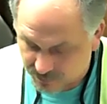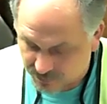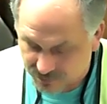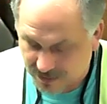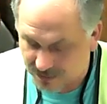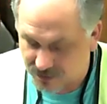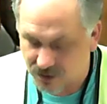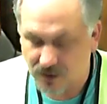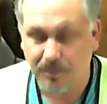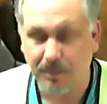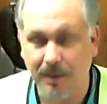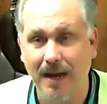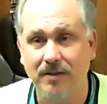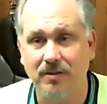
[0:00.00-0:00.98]
he was not
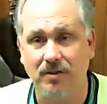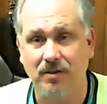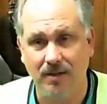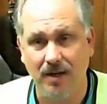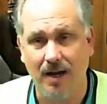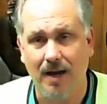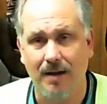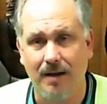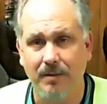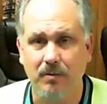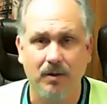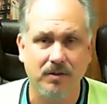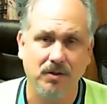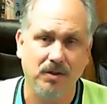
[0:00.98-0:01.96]
just passing time. He
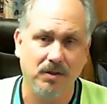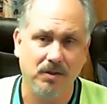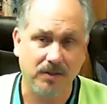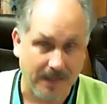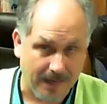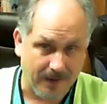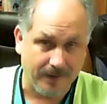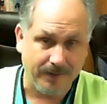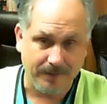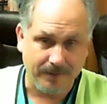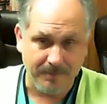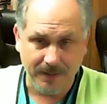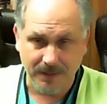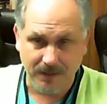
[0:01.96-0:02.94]
wasn't just counting
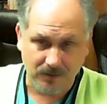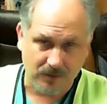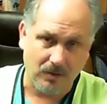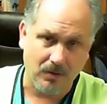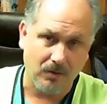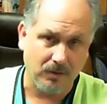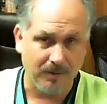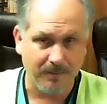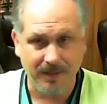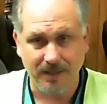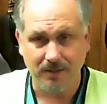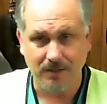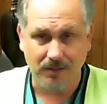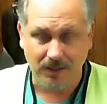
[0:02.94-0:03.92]
the minutes. Oh, let me
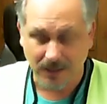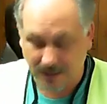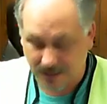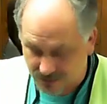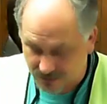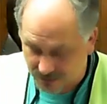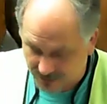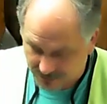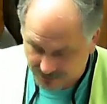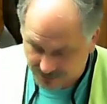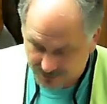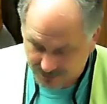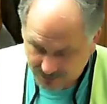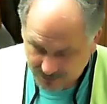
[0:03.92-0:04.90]
get to the next
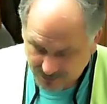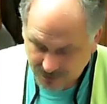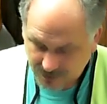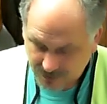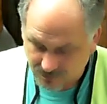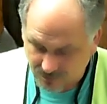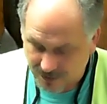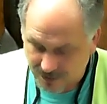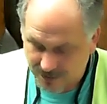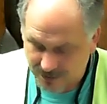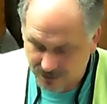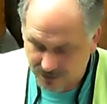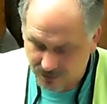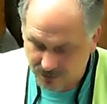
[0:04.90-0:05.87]
thing, right?
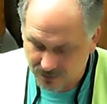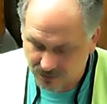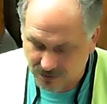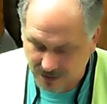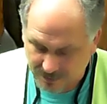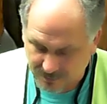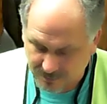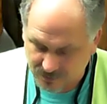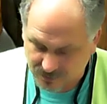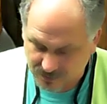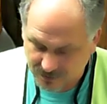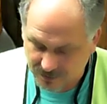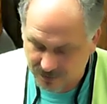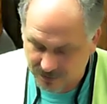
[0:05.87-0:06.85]
He knew his time was
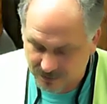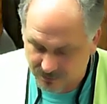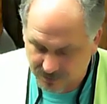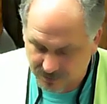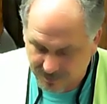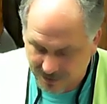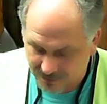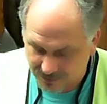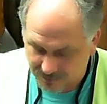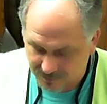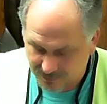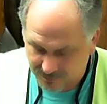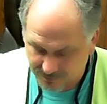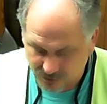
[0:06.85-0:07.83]
near, and he was about to
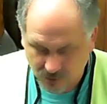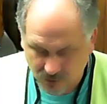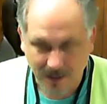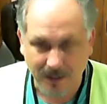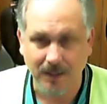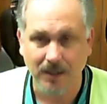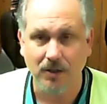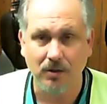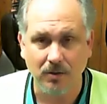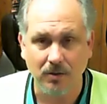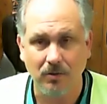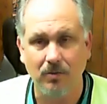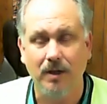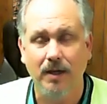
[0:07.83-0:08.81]
be betrayed. He
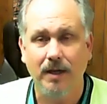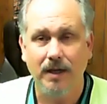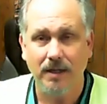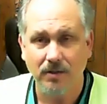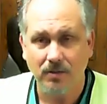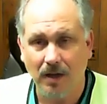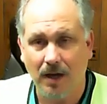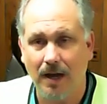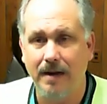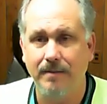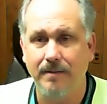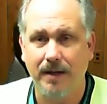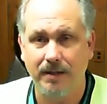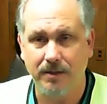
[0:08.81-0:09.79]
knew his
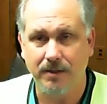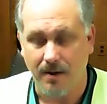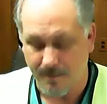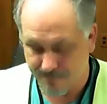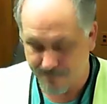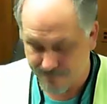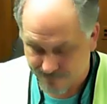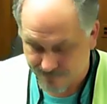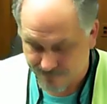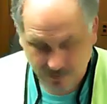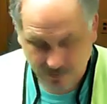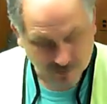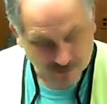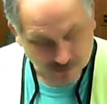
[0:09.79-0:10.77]
time had come
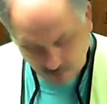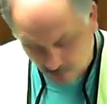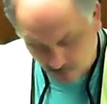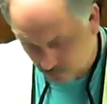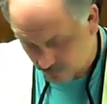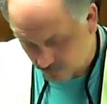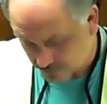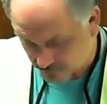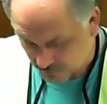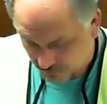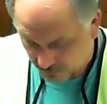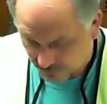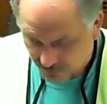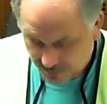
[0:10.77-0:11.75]
because he told us
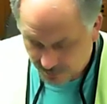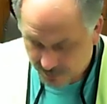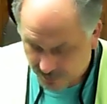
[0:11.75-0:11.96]
so.